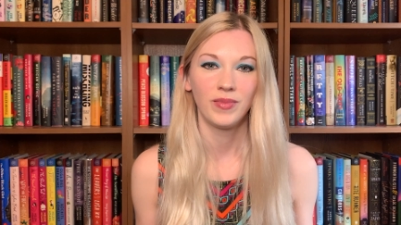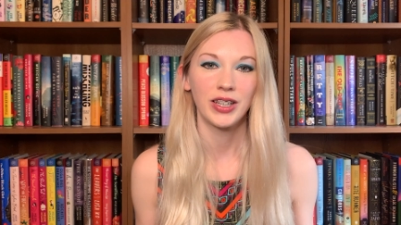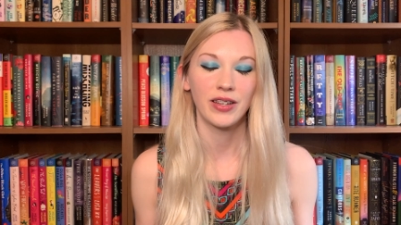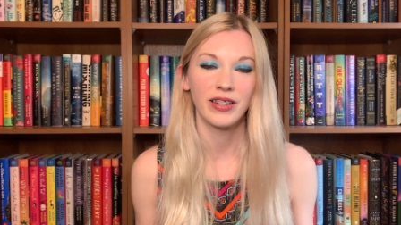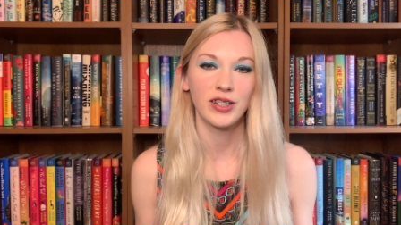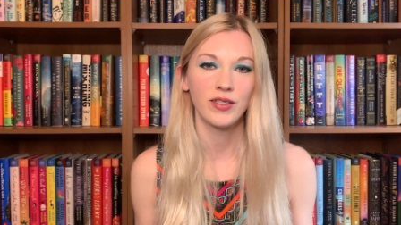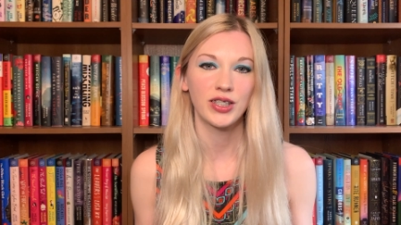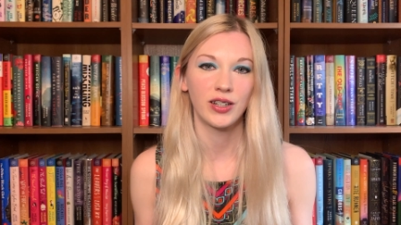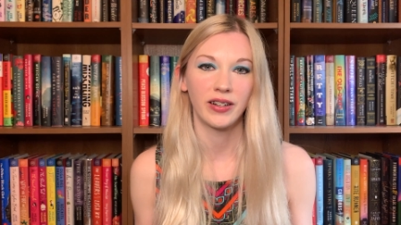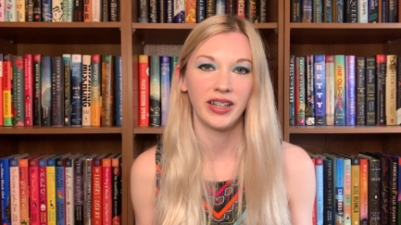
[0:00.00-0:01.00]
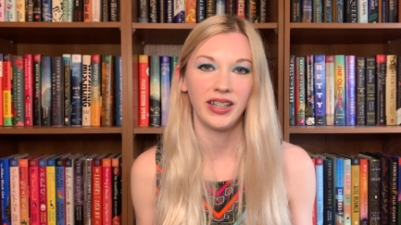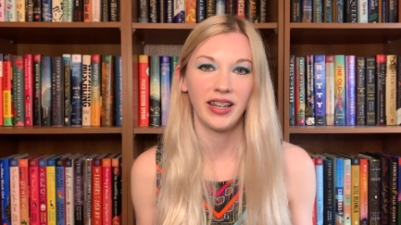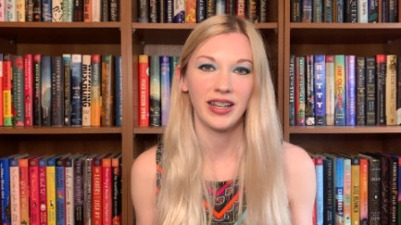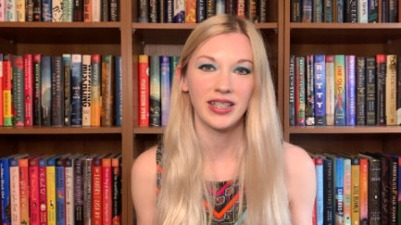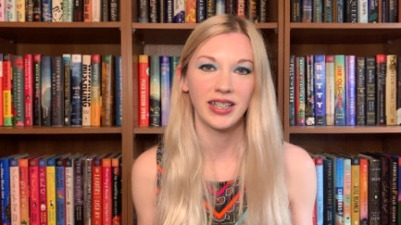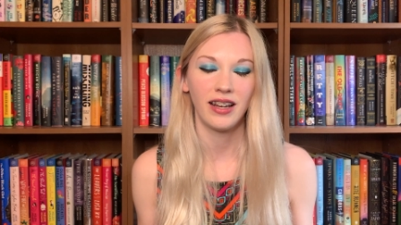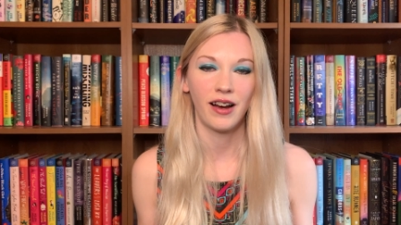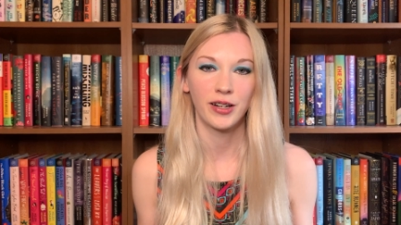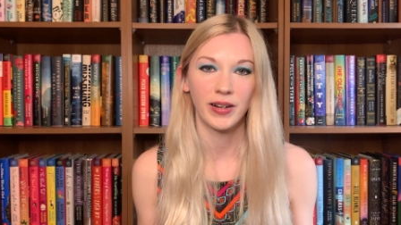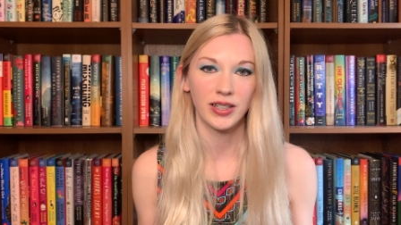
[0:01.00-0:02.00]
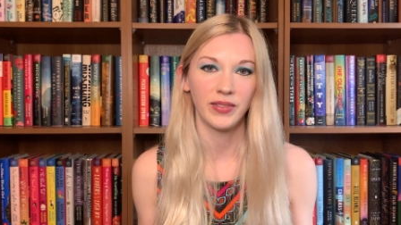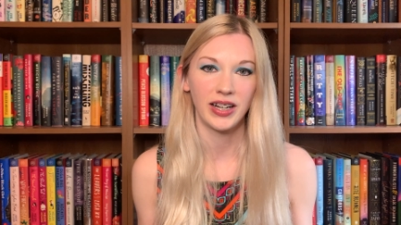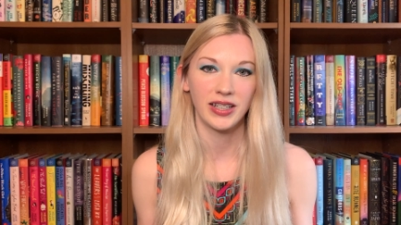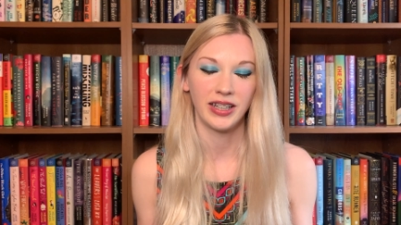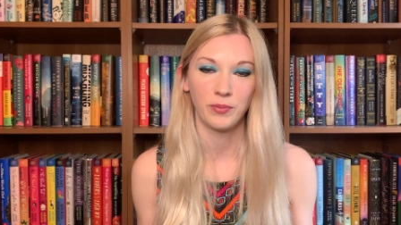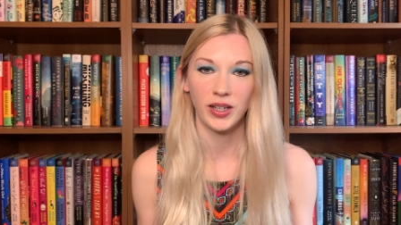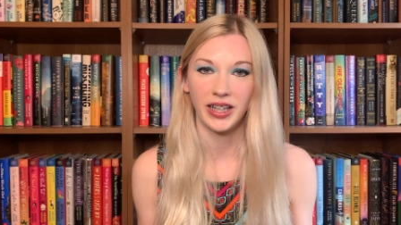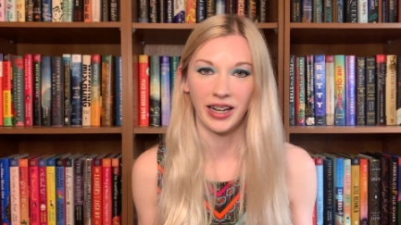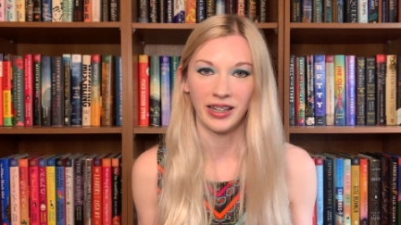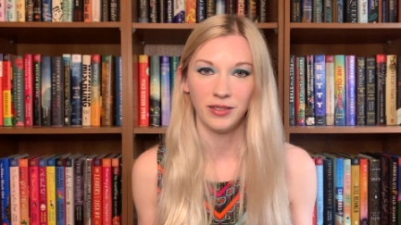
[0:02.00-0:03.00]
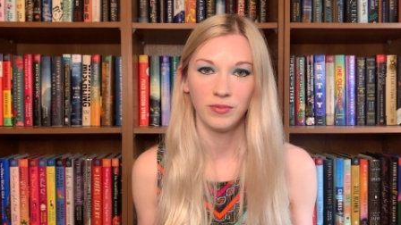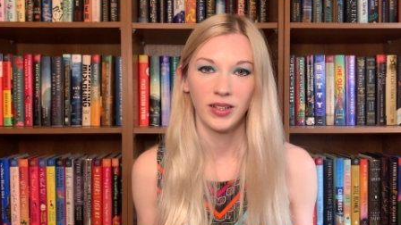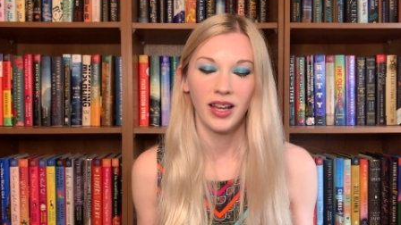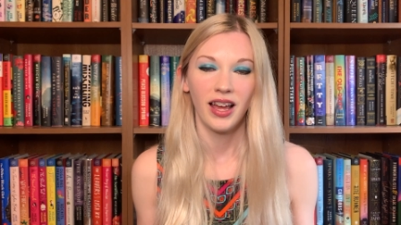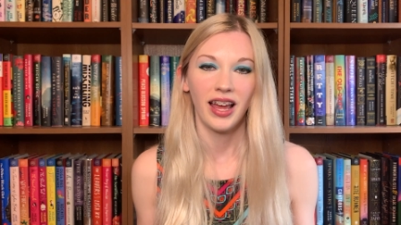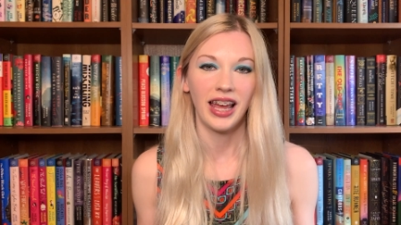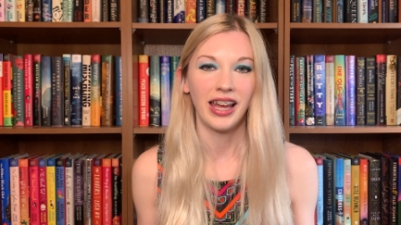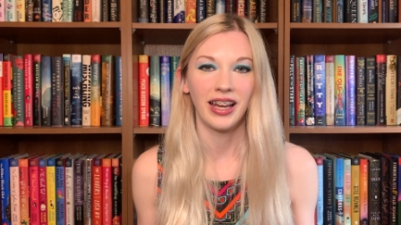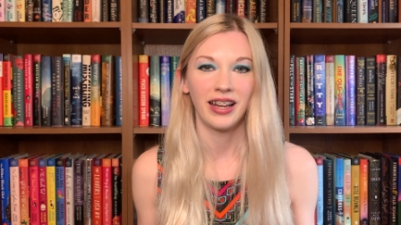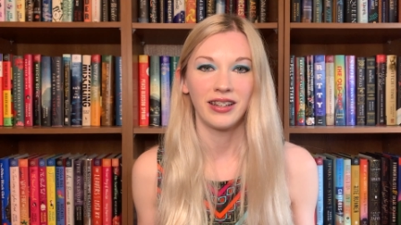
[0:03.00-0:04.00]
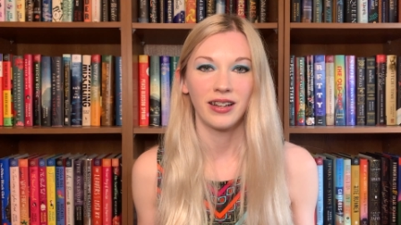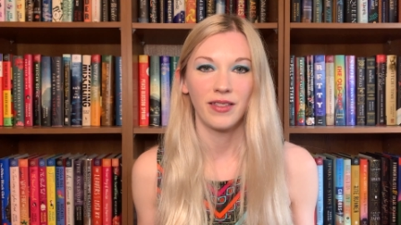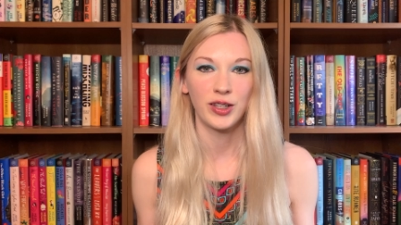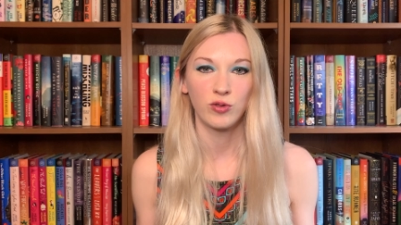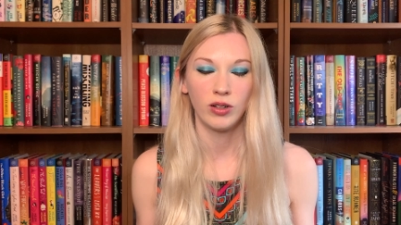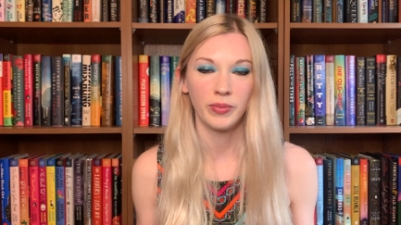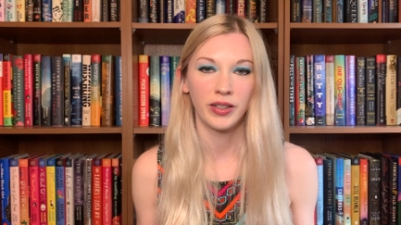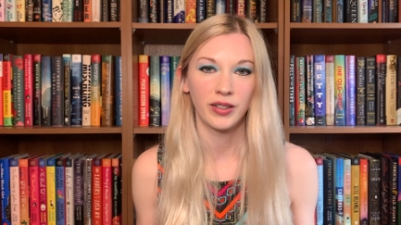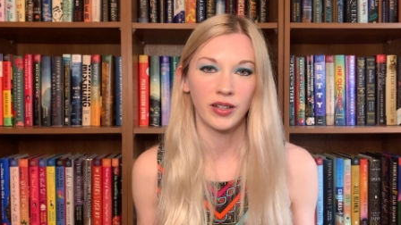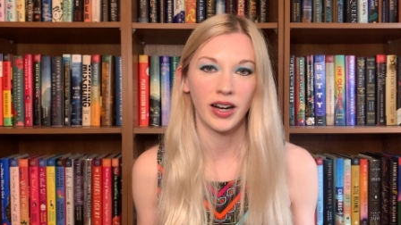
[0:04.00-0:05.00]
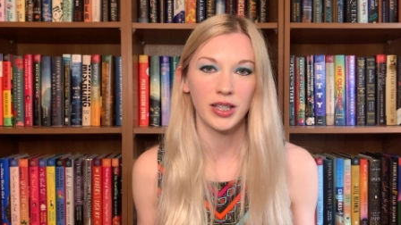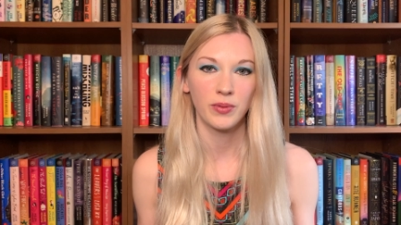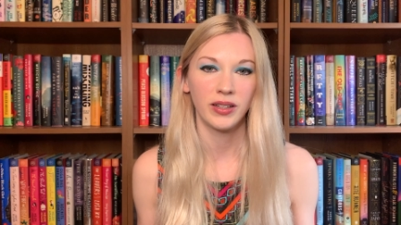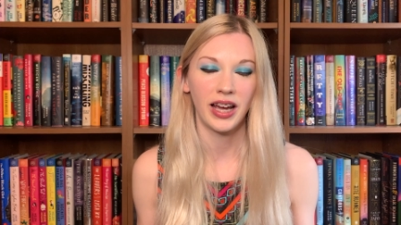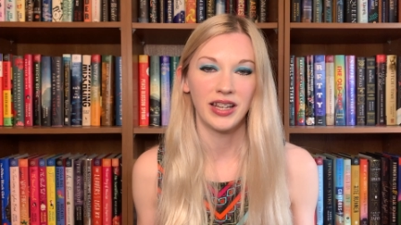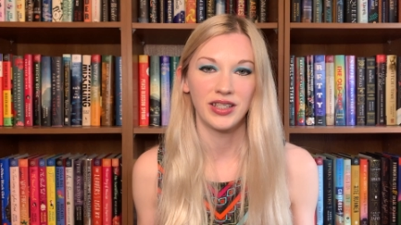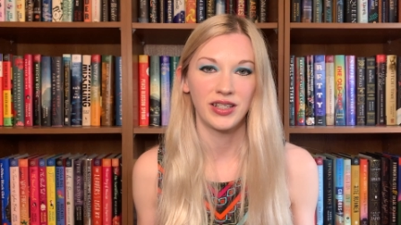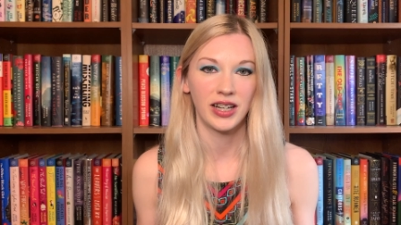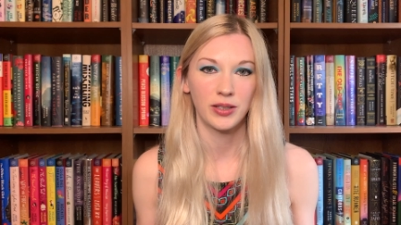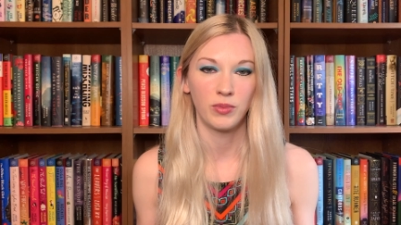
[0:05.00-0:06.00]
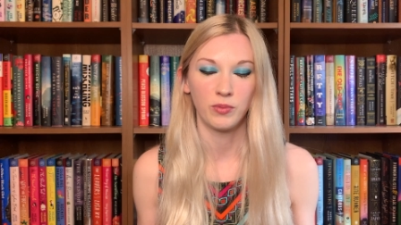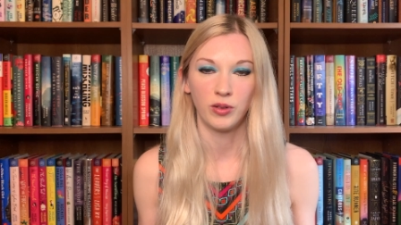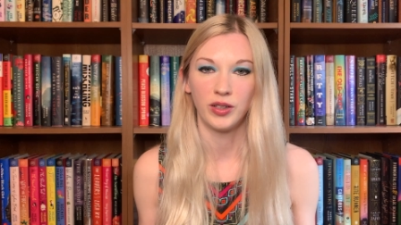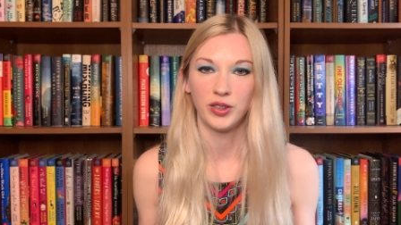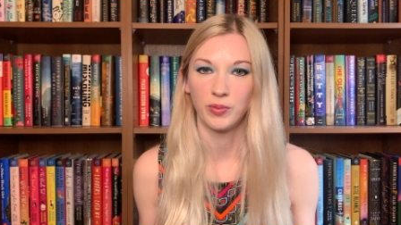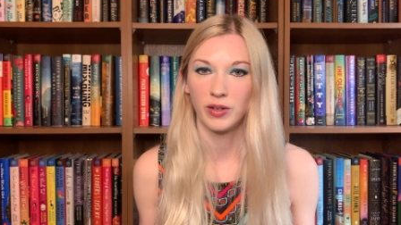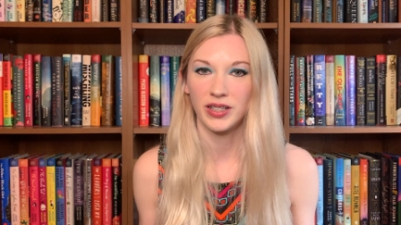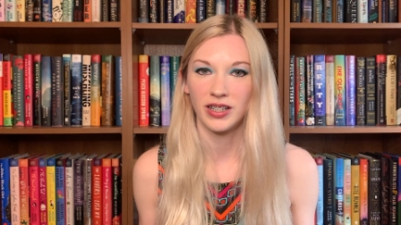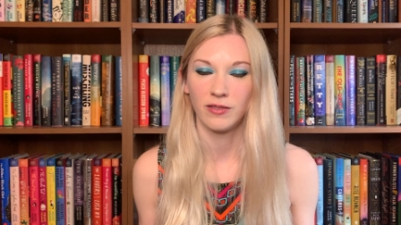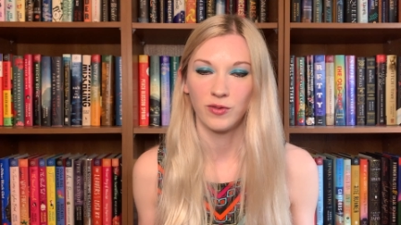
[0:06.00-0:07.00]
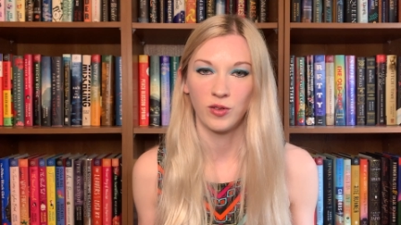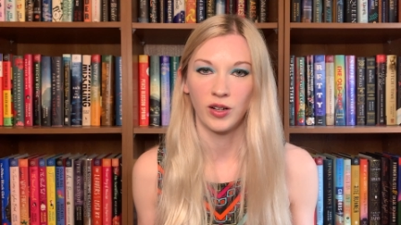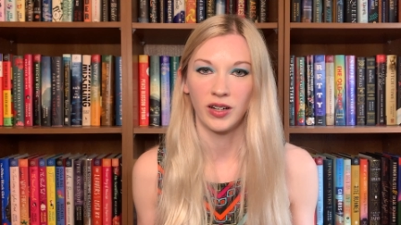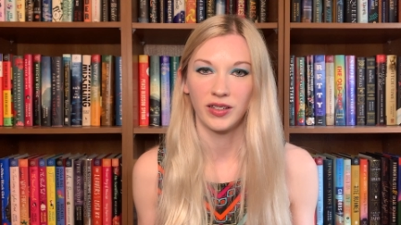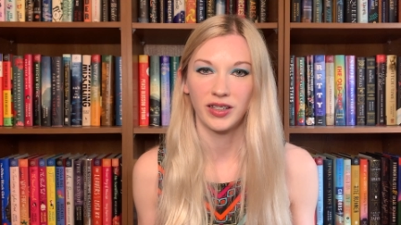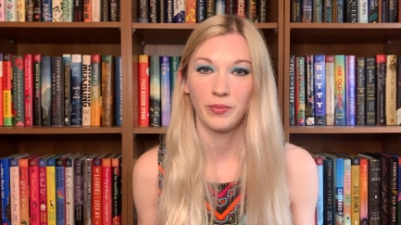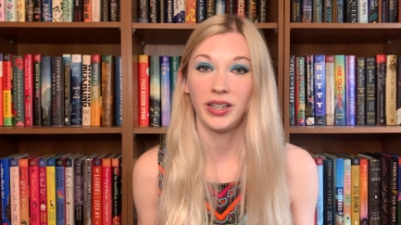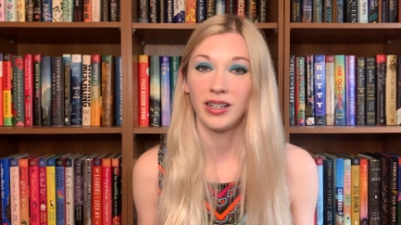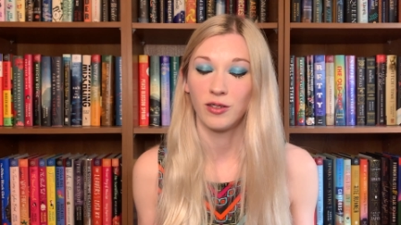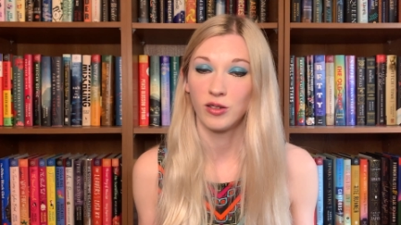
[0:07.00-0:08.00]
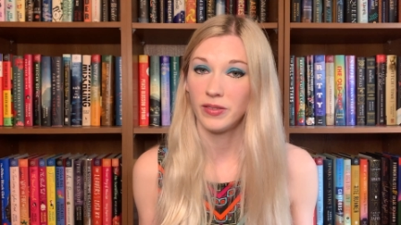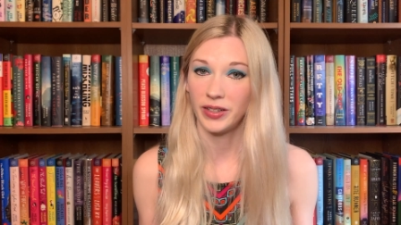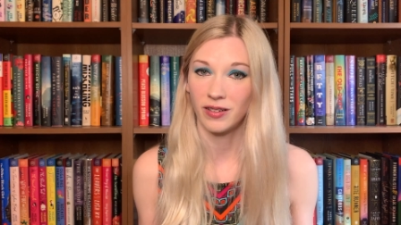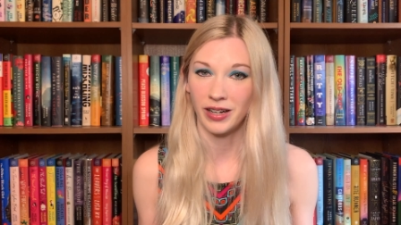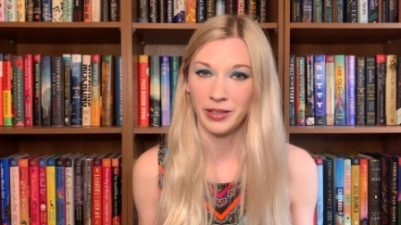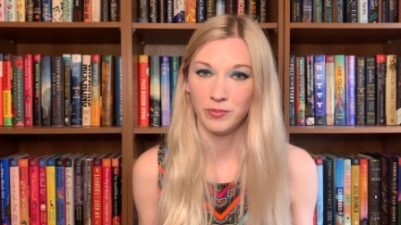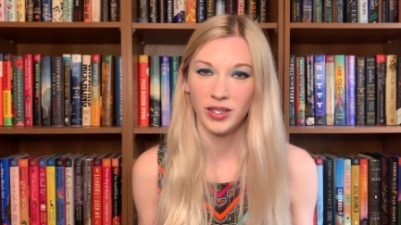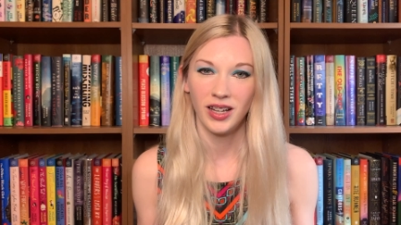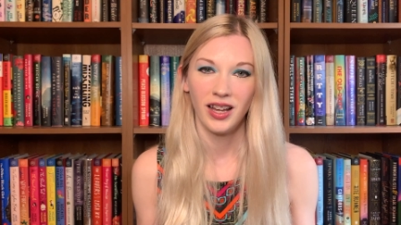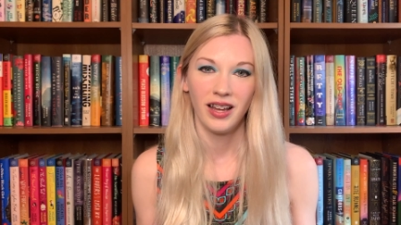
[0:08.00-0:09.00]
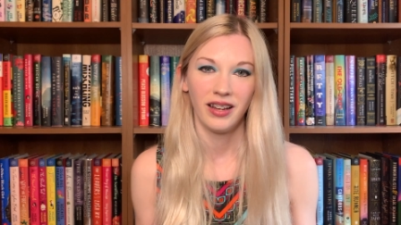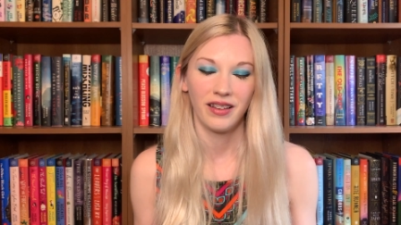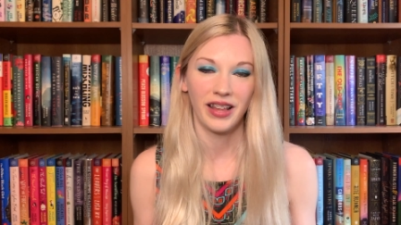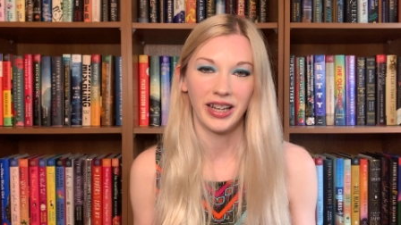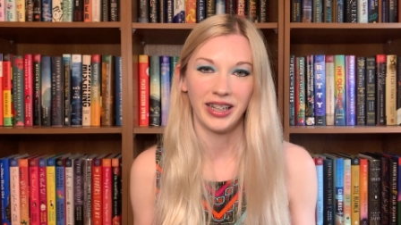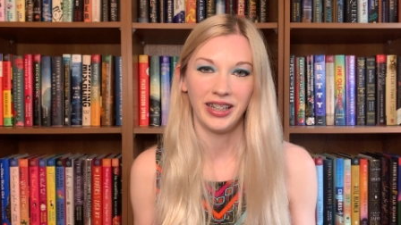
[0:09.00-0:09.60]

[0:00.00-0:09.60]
So in this short story, it's set on a reservation in Montana, and this woman, her husband has just been put into prison for committing a horrific crime that